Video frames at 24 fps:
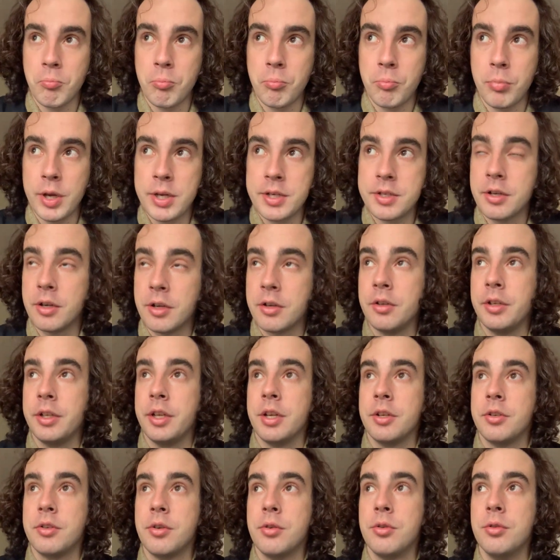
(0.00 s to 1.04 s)
basically a
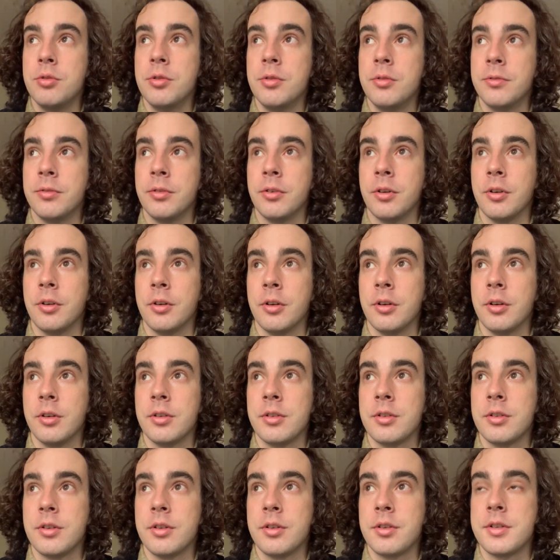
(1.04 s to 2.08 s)
tool for
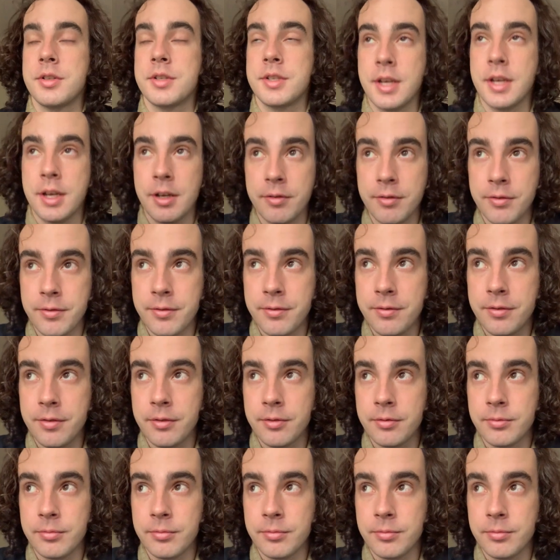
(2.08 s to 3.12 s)

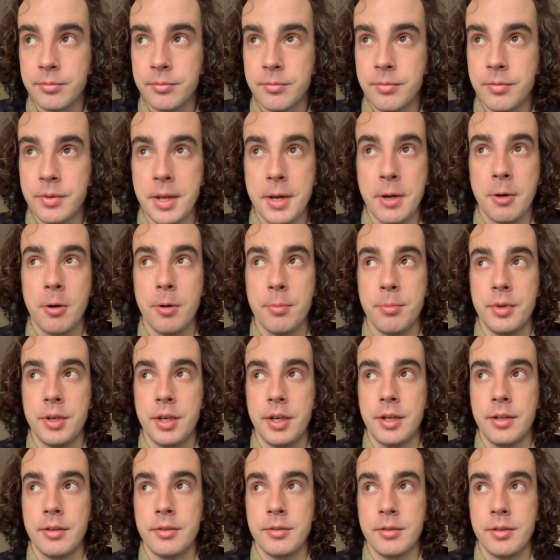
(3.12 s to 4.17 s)

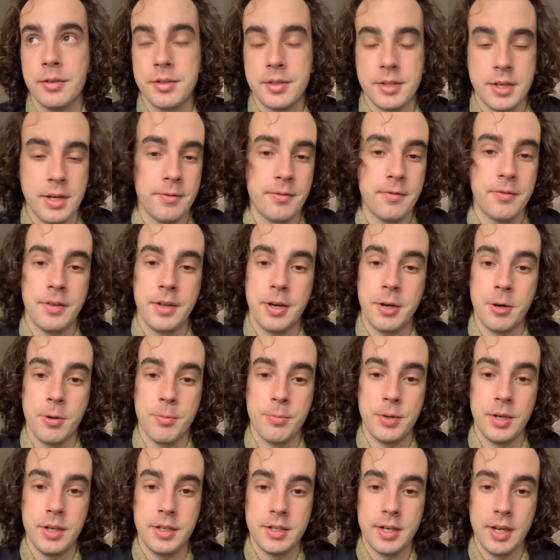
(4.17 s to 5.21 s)
self-therapy, a
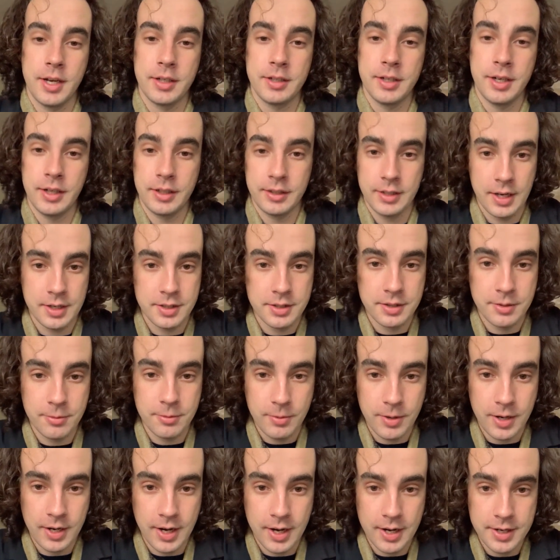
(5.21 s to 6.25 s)
self-therapy technique. That's the
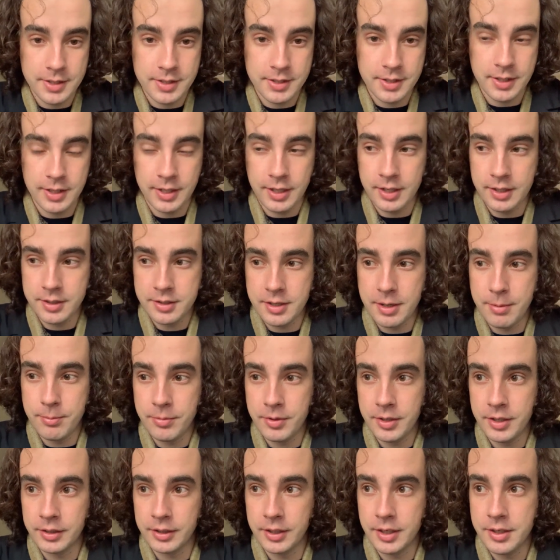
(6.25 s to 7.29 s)
way I see it.
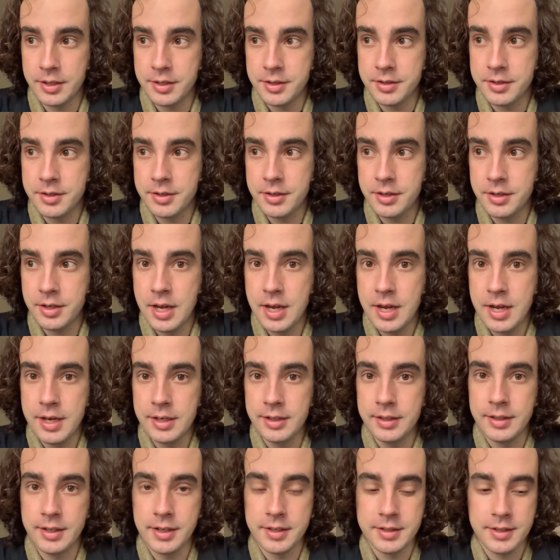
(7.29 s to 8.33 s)
Something that is
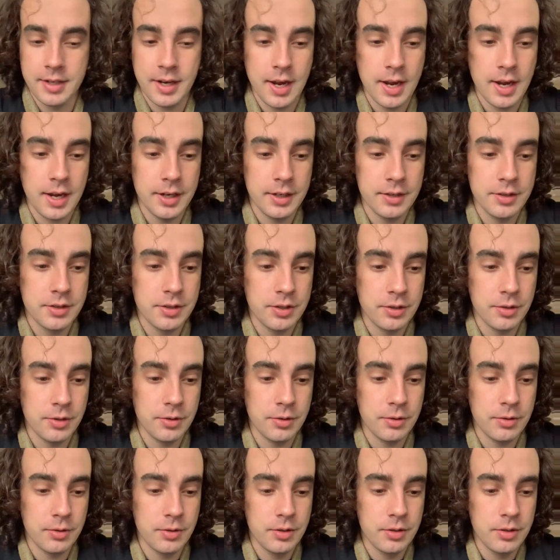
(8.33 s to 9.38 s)
designed
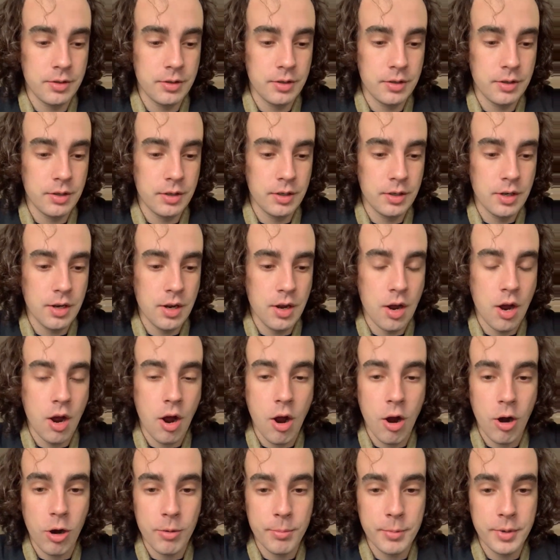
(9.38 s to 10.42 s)
to
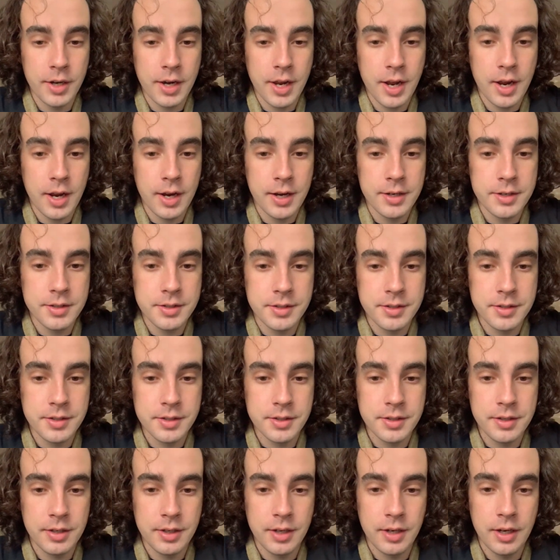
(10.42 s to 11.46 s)

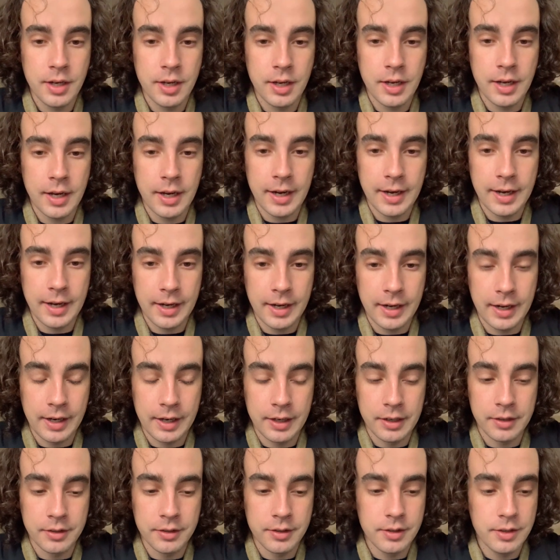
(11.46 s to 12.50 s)
harmonize
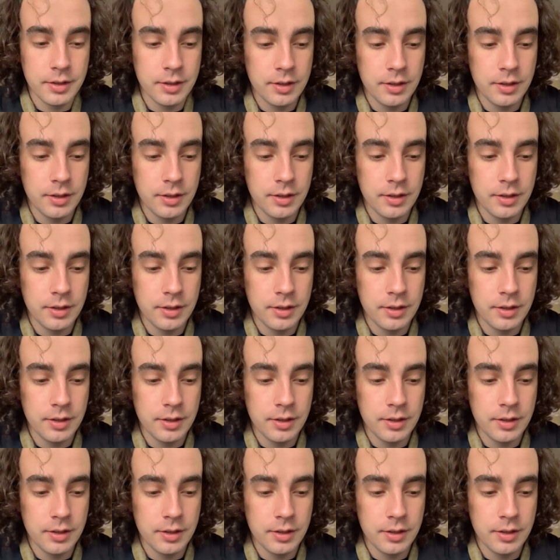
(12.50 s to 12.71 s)
and